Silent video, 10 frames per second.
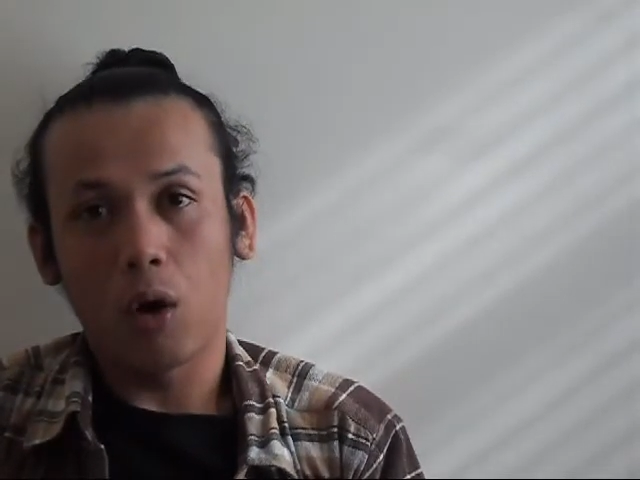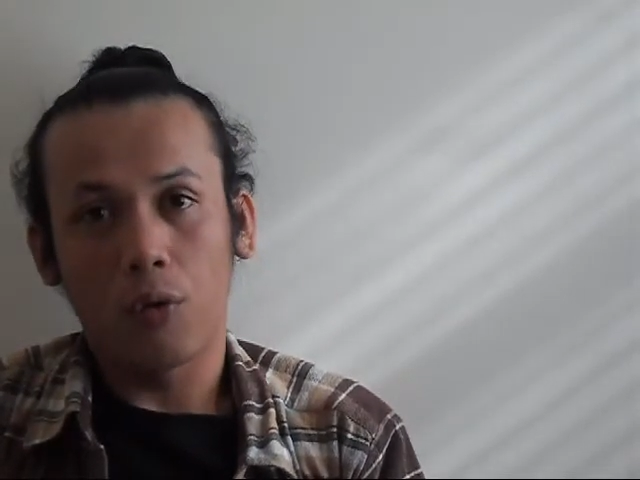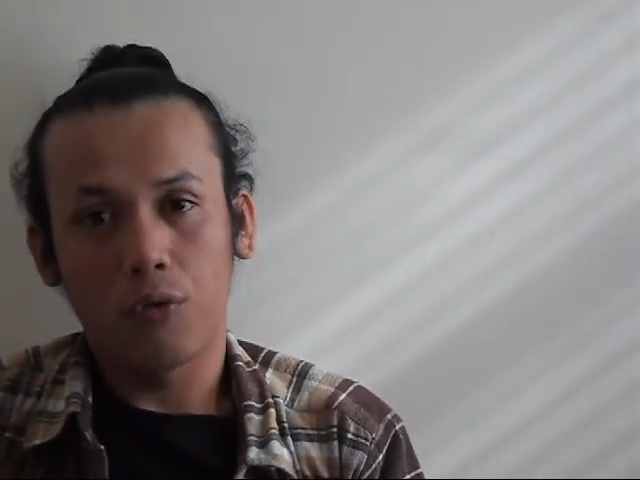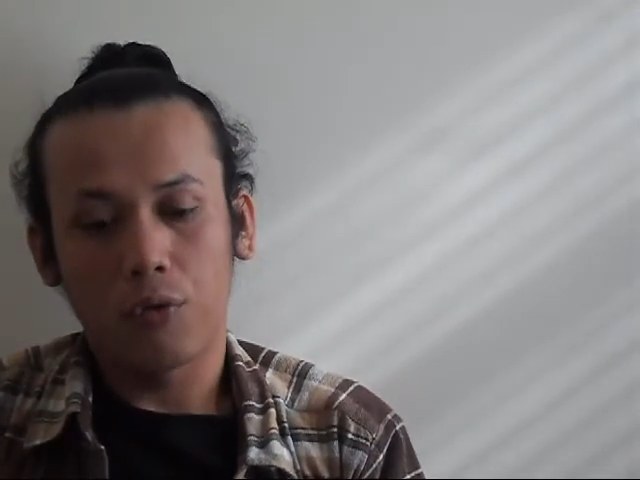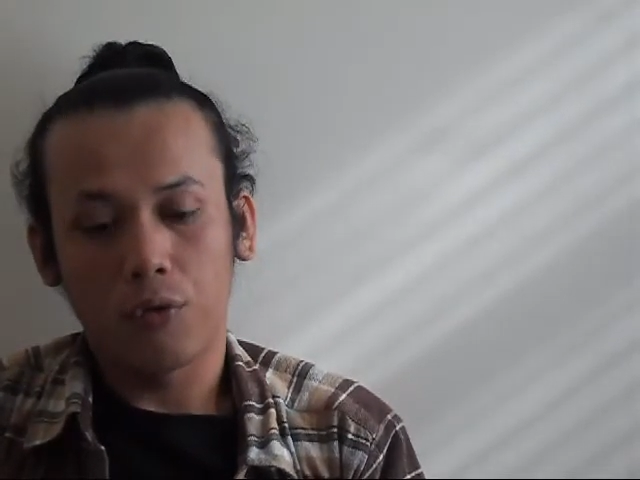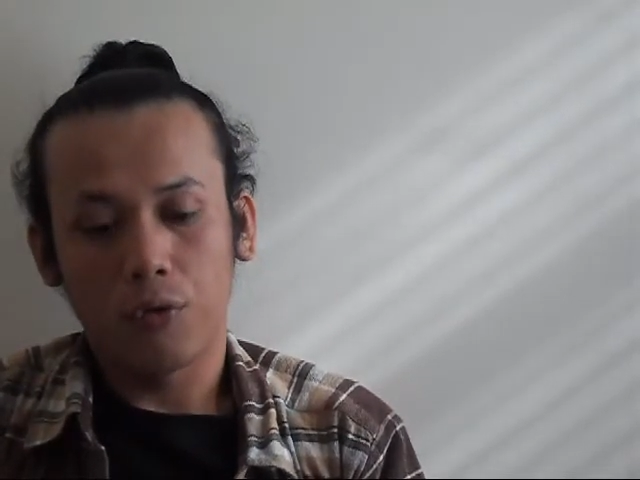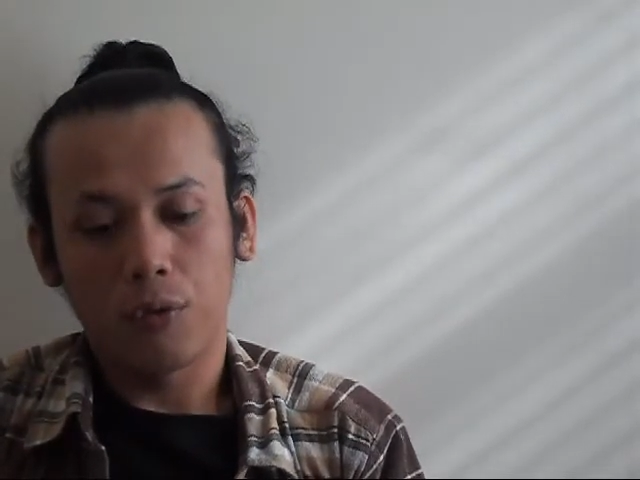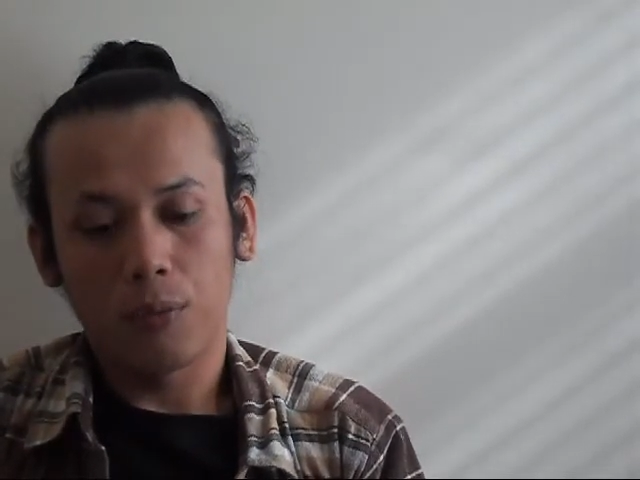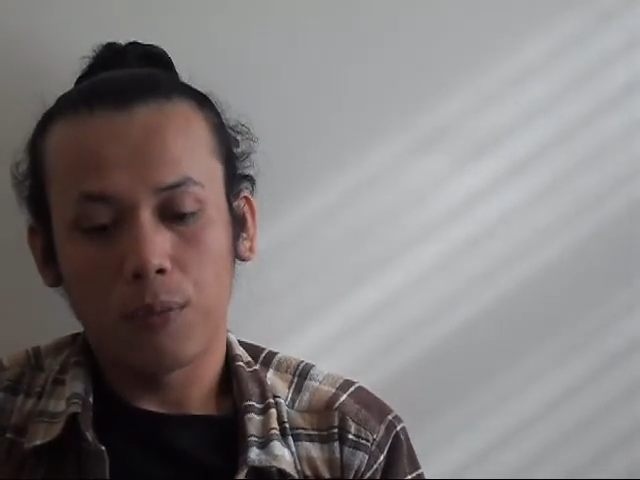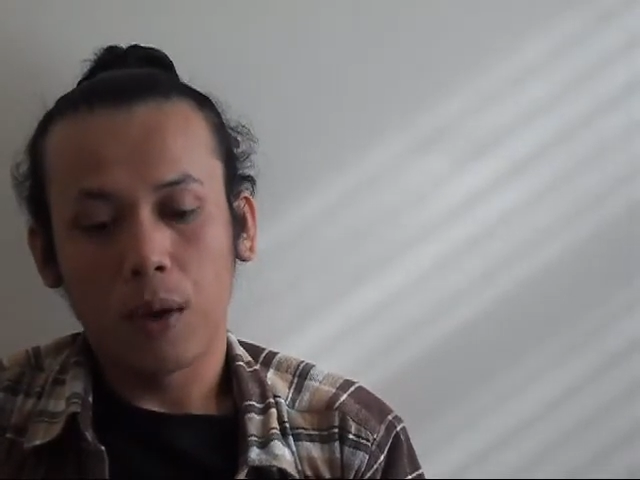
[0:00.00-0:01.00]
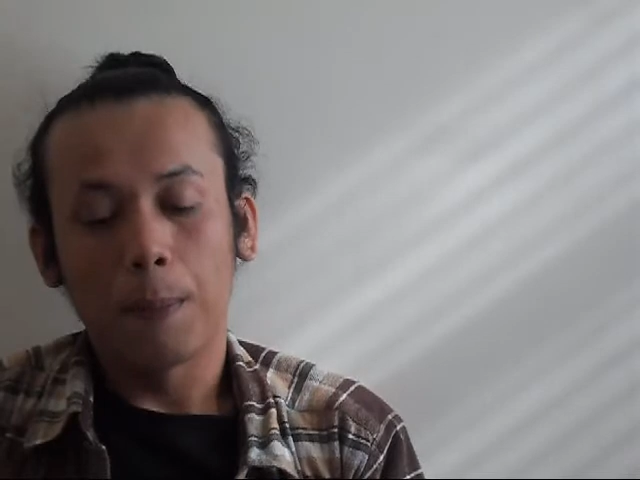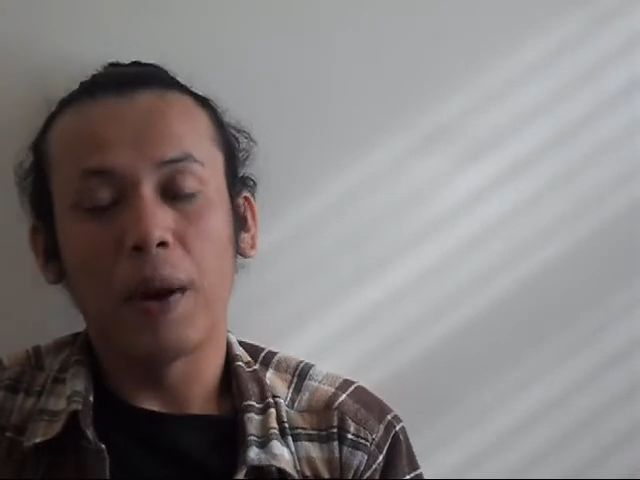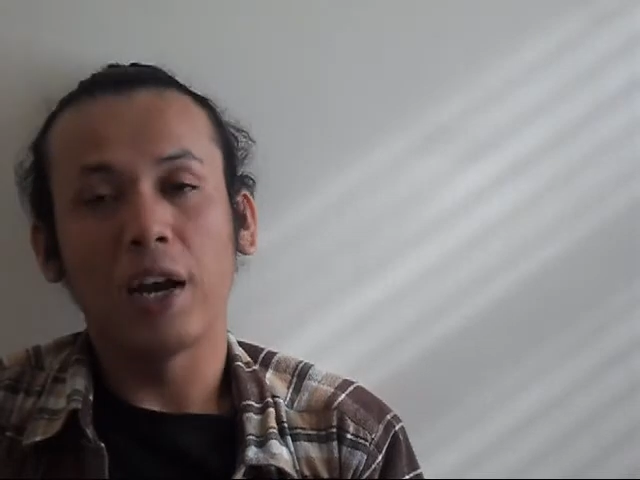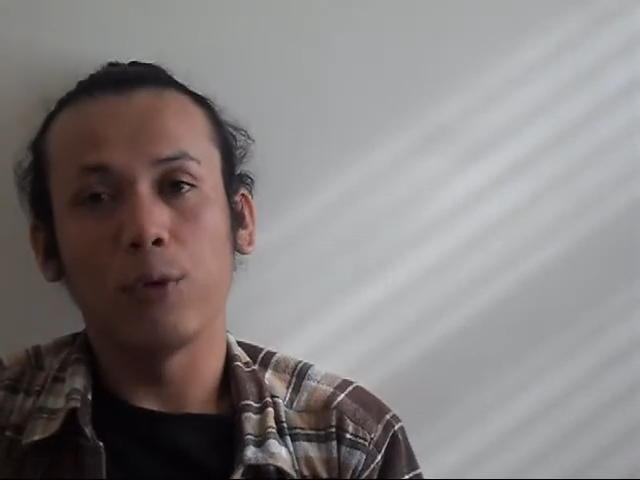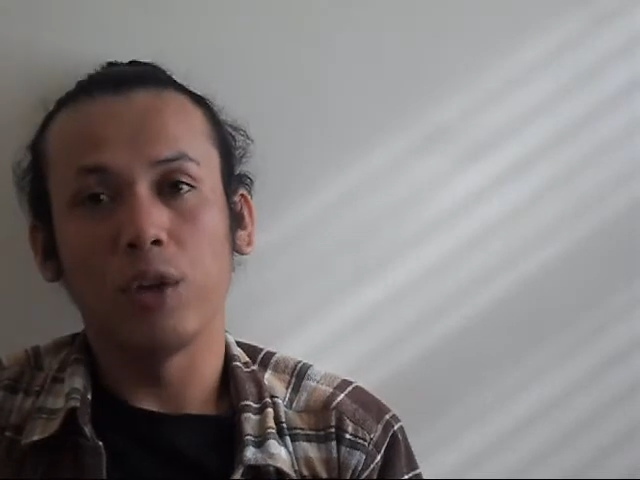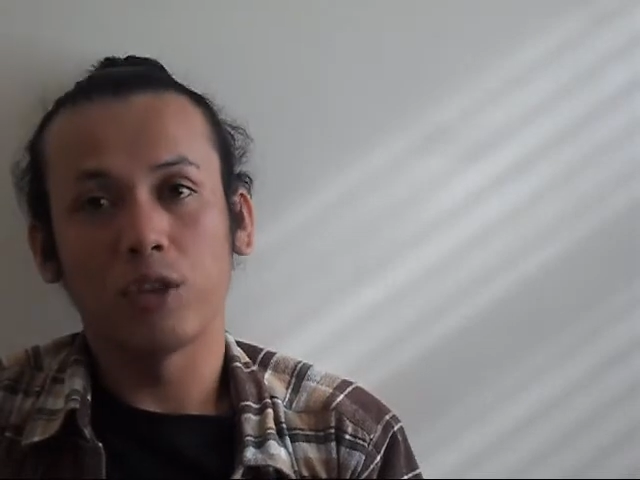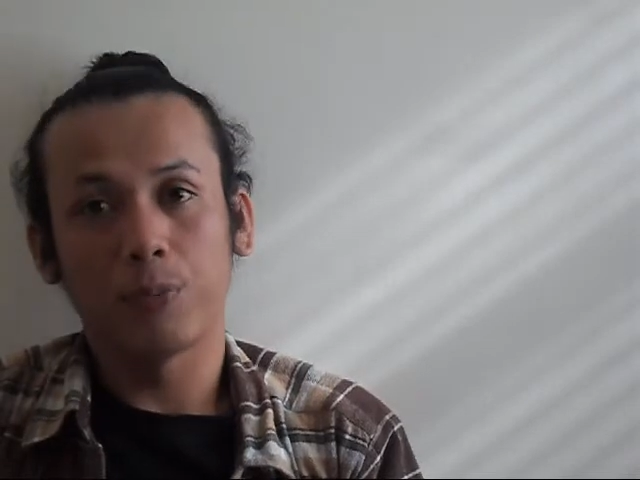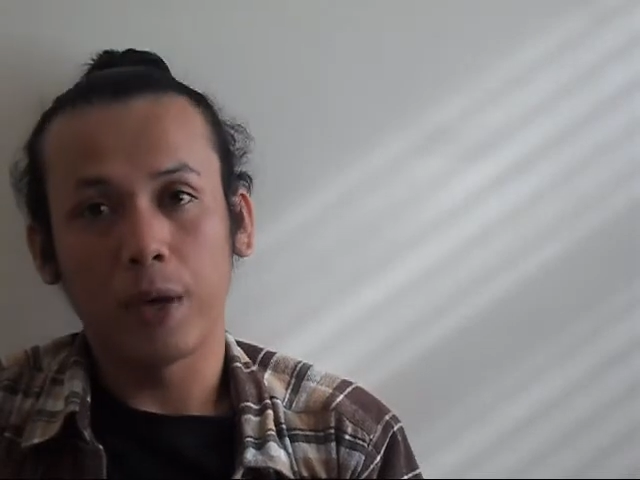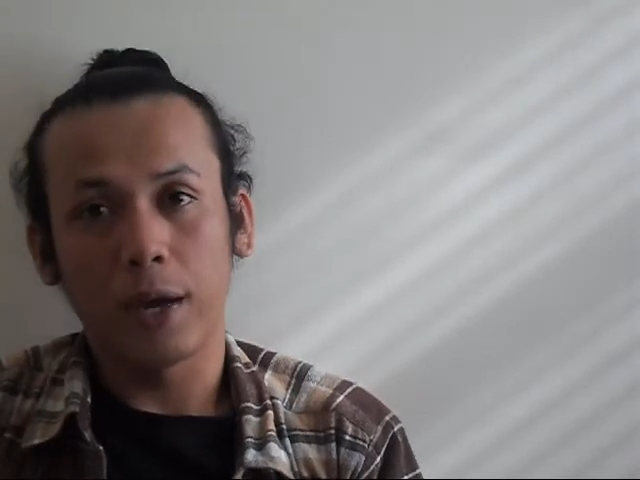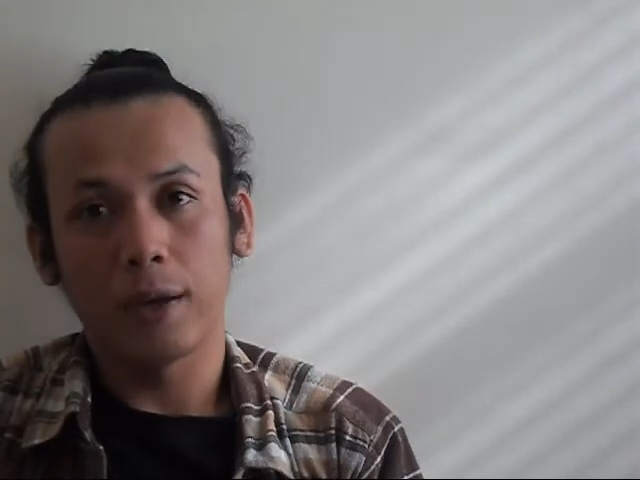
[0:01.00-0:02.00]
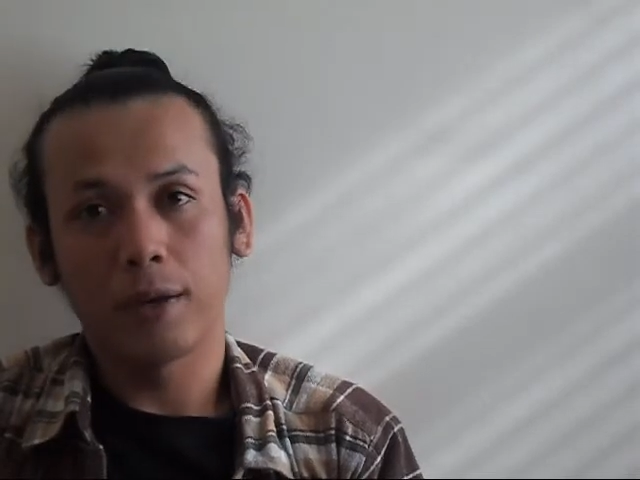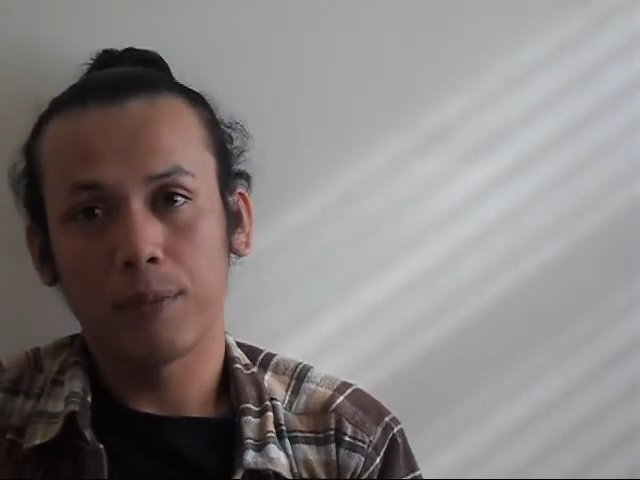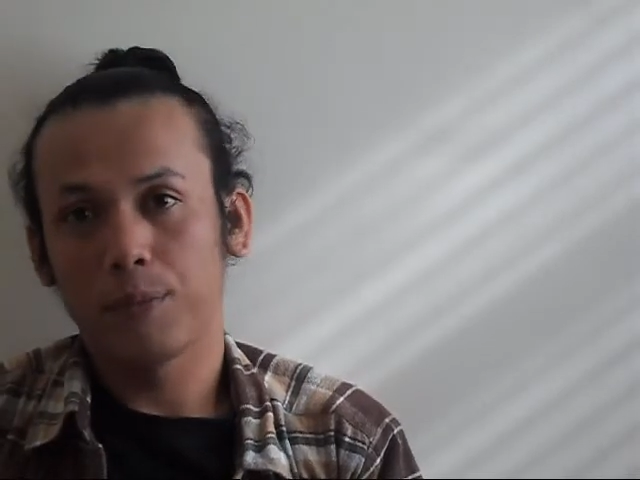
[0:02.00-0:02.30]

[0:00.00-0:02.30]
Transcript: of money we spend.